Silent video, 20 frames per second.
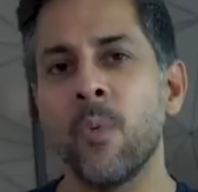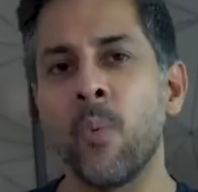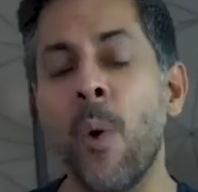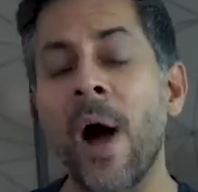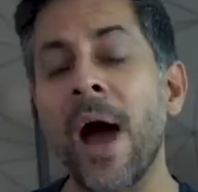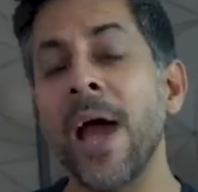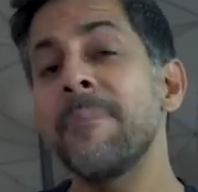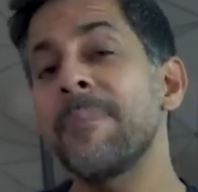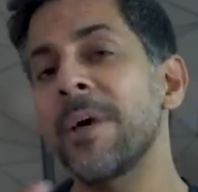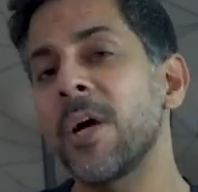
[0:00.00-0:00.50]

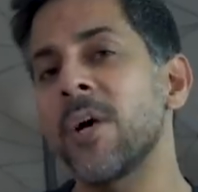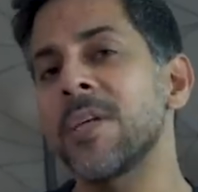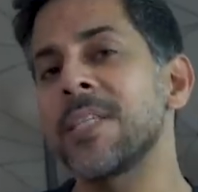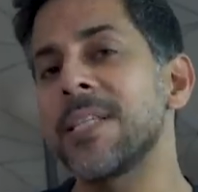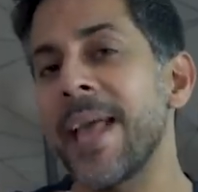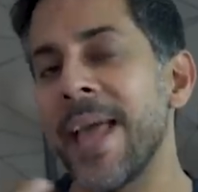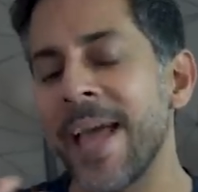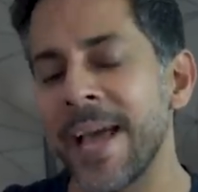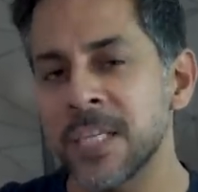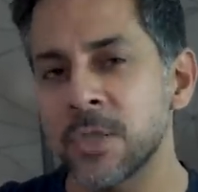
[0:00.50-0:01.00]
Why?
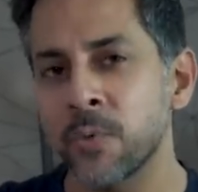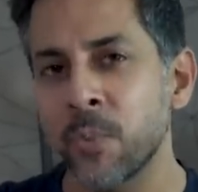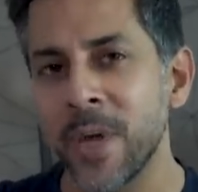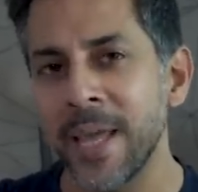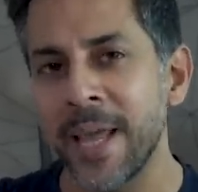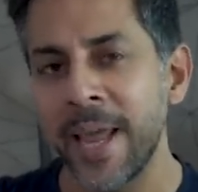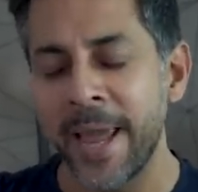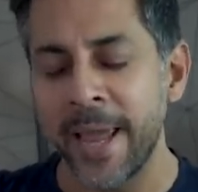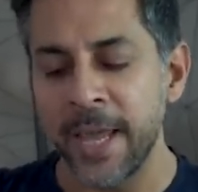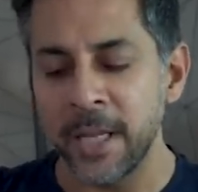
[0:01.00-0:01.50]
Because as
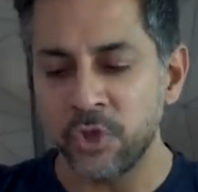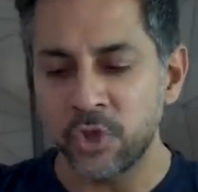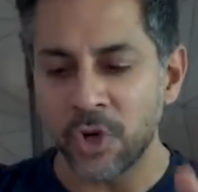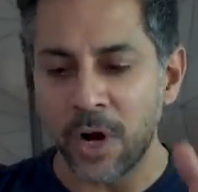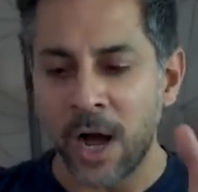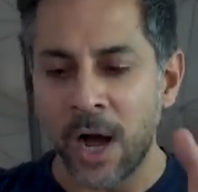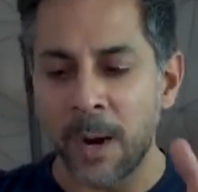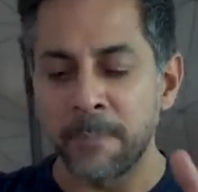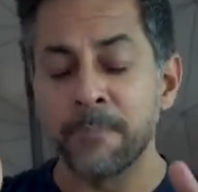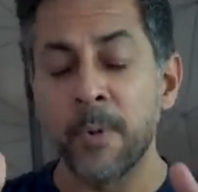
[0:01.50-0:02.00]
we age,
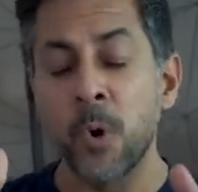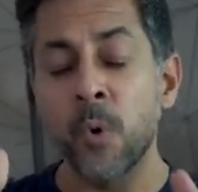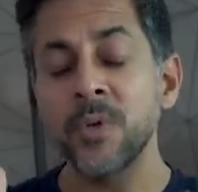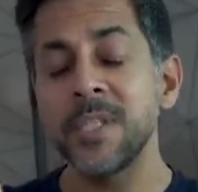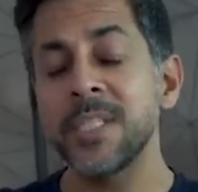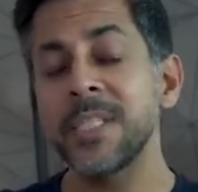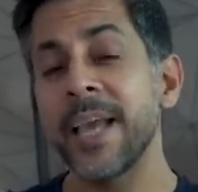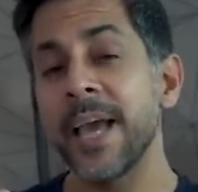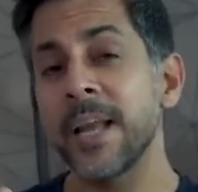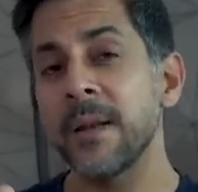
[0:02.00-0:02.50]
our
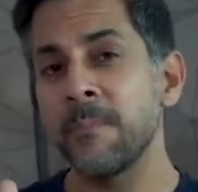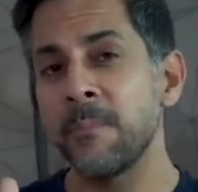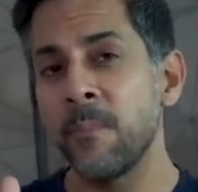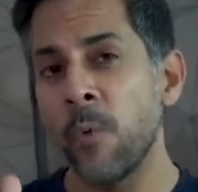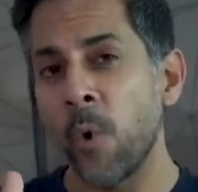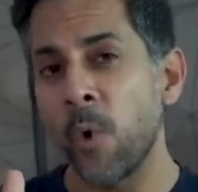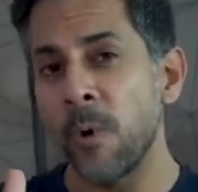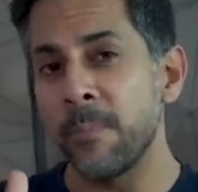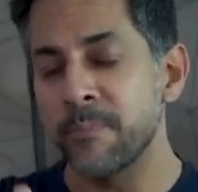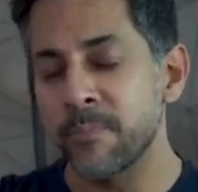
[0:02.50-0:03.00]
bones get
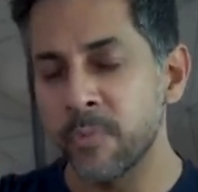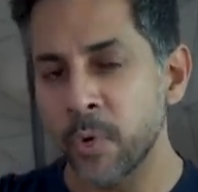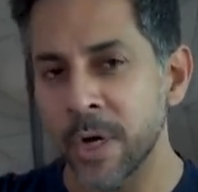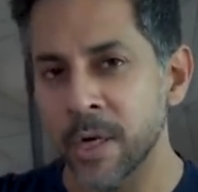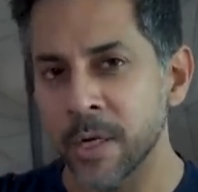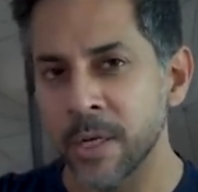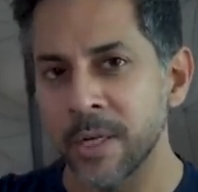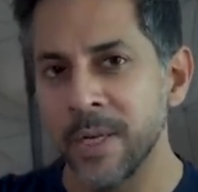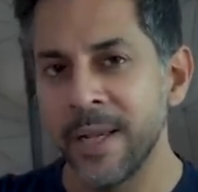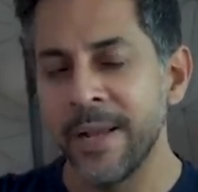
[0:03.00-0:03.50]
more
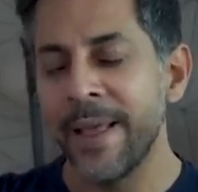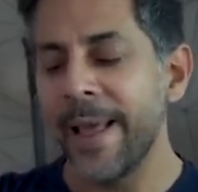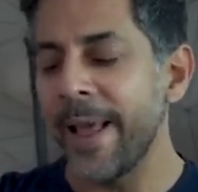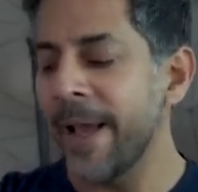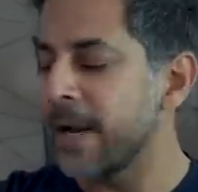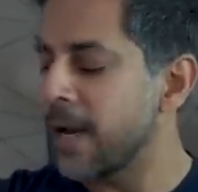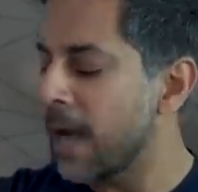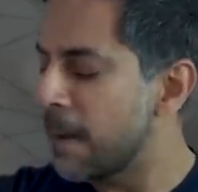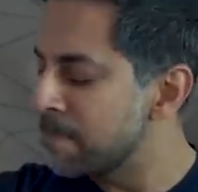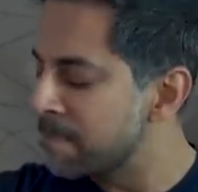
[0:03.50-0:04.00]
brittle
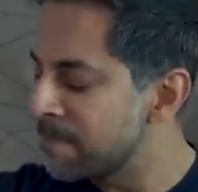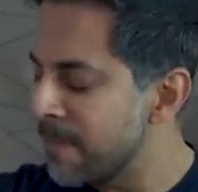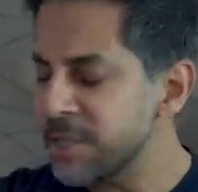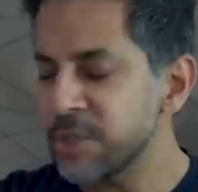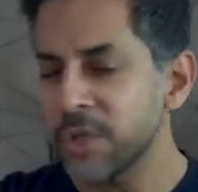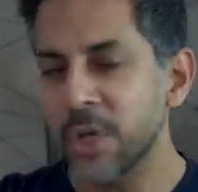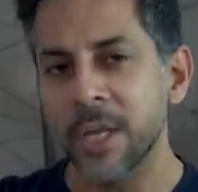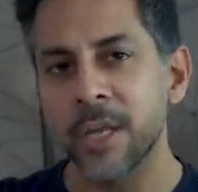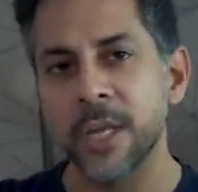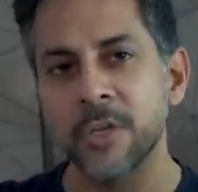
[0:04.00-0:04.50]
and our
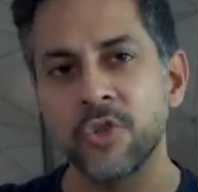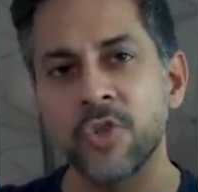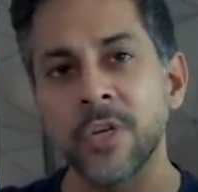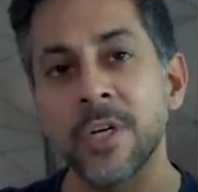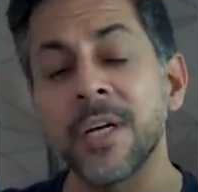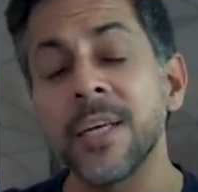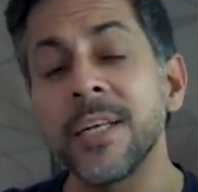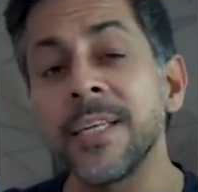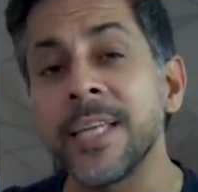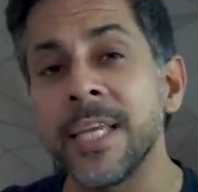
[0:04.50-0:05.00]

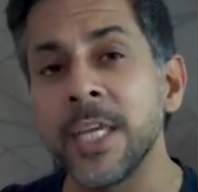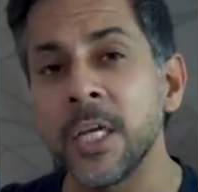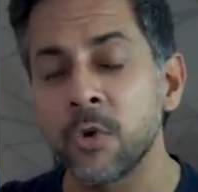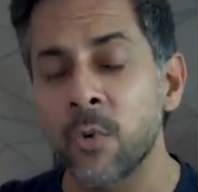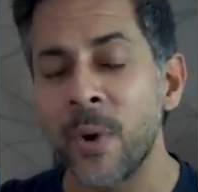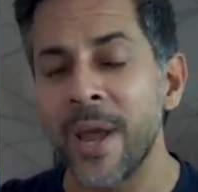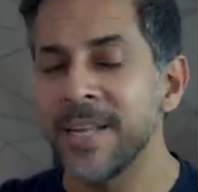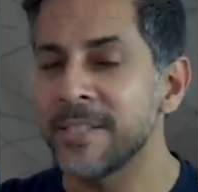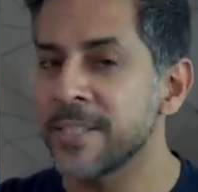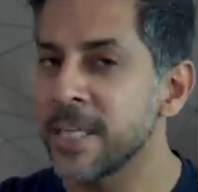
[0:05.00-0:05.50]
musculature
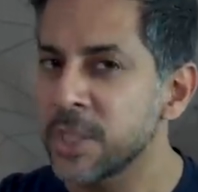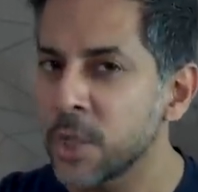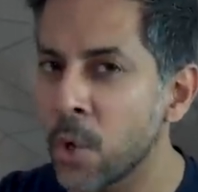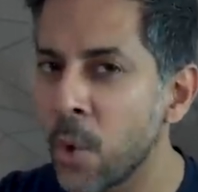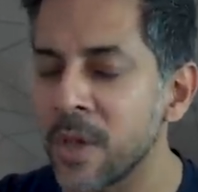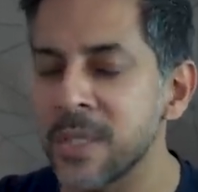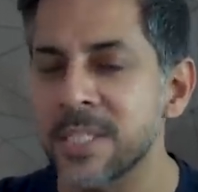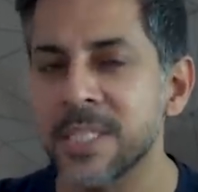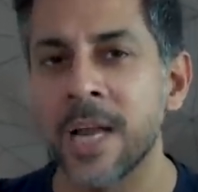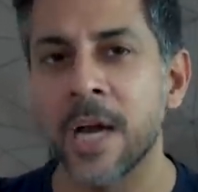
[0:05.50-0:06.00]
degrades. It's
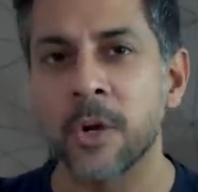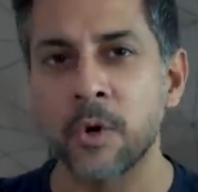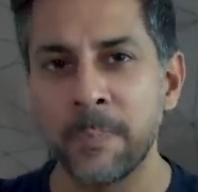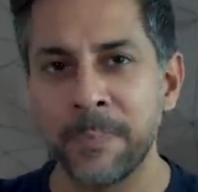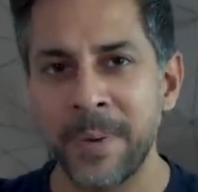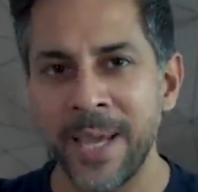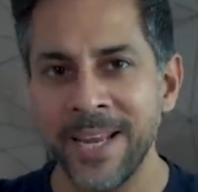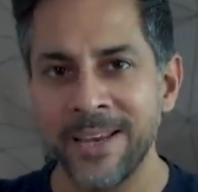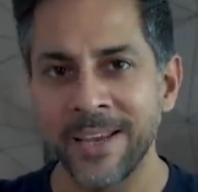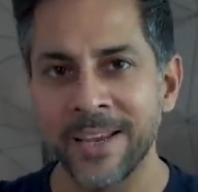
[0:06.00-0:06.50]
called
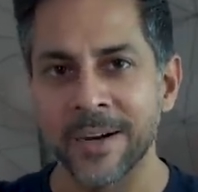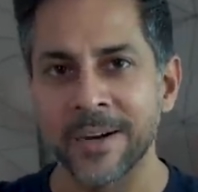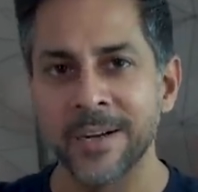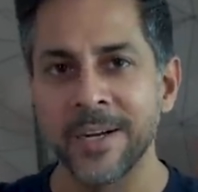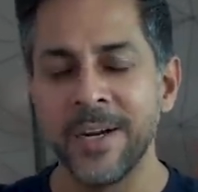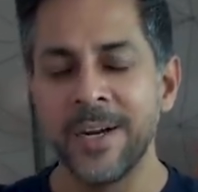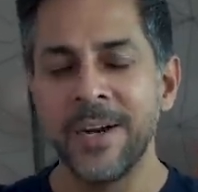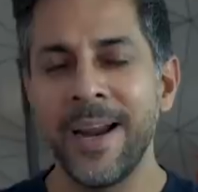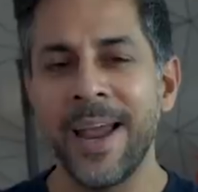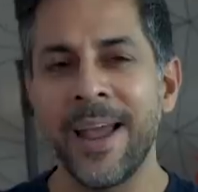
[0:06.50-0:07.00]
sarcopenia.
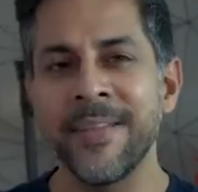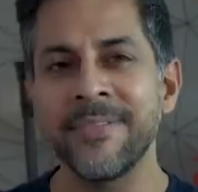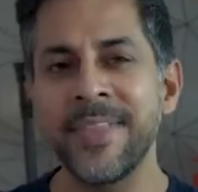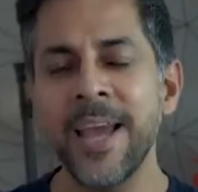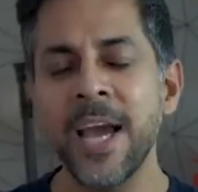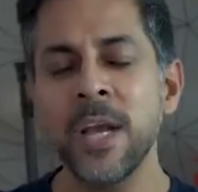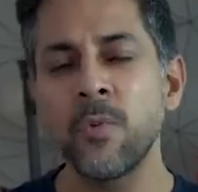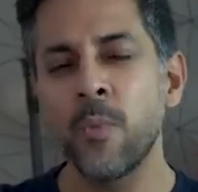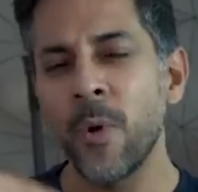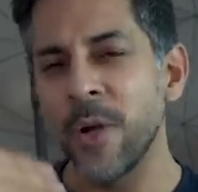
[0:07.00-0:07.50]
And
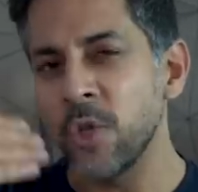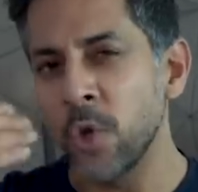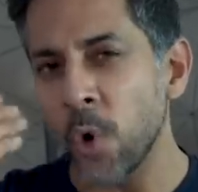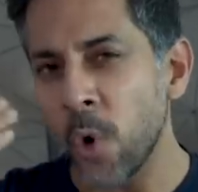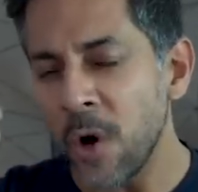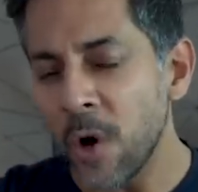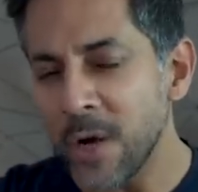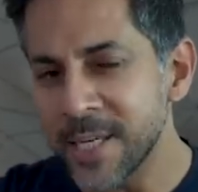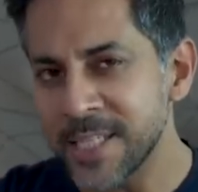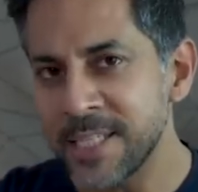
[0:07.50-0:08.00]
then when
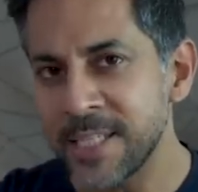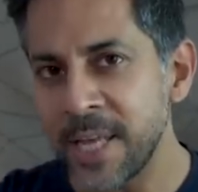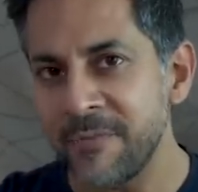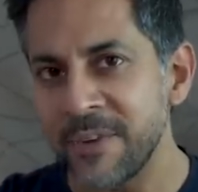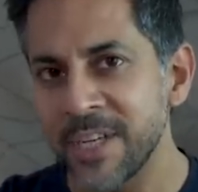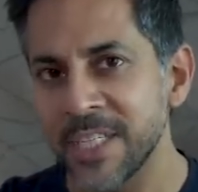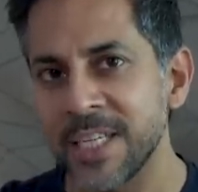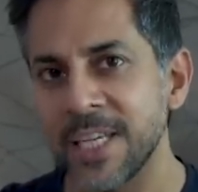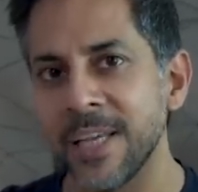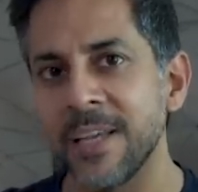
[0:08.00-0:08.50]
you're
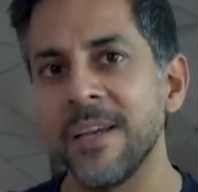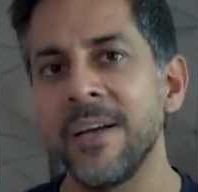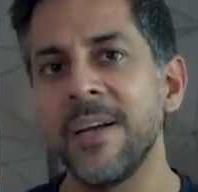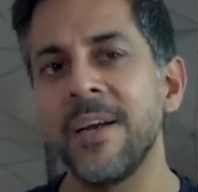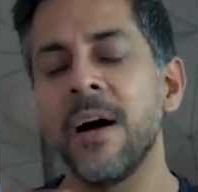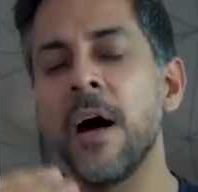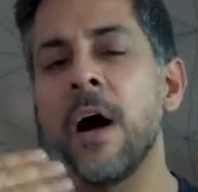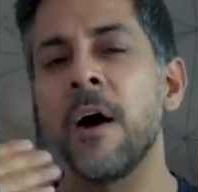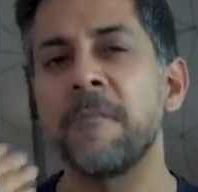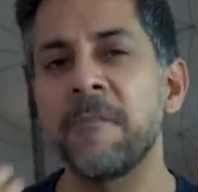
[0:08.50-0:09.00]
70,
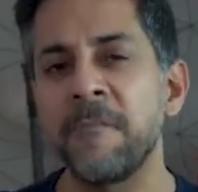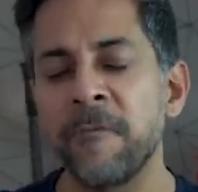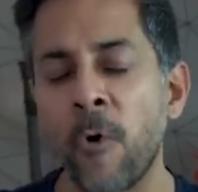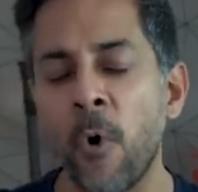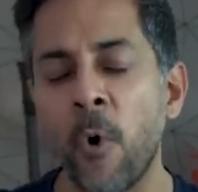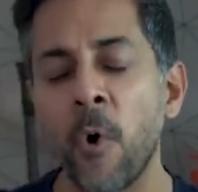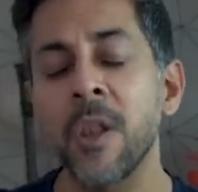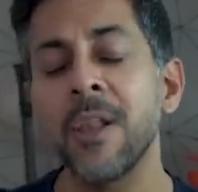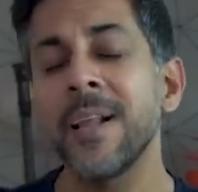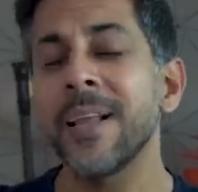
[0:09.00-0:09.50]
a
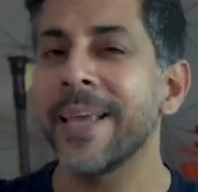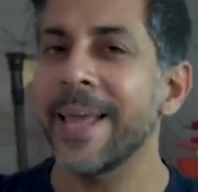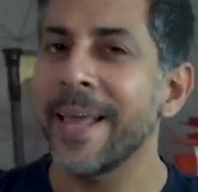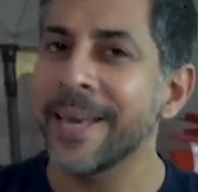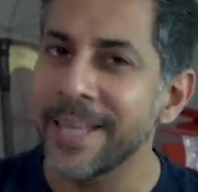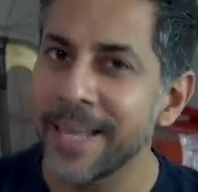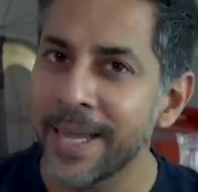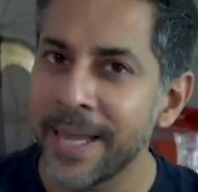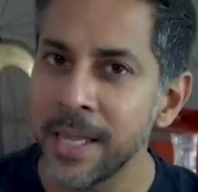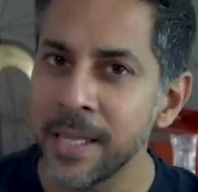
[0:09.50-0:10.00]
fall
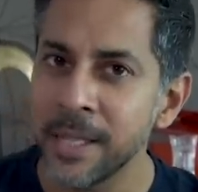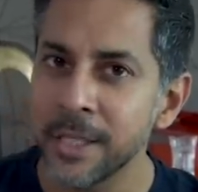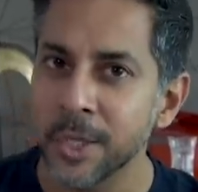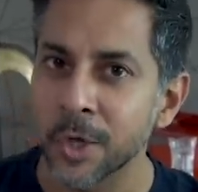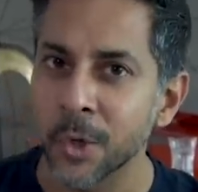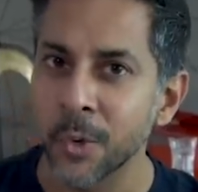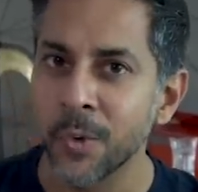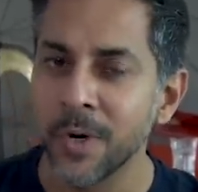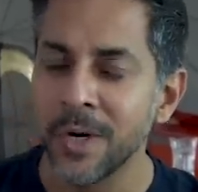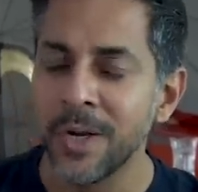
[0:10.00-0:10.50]
can kill you.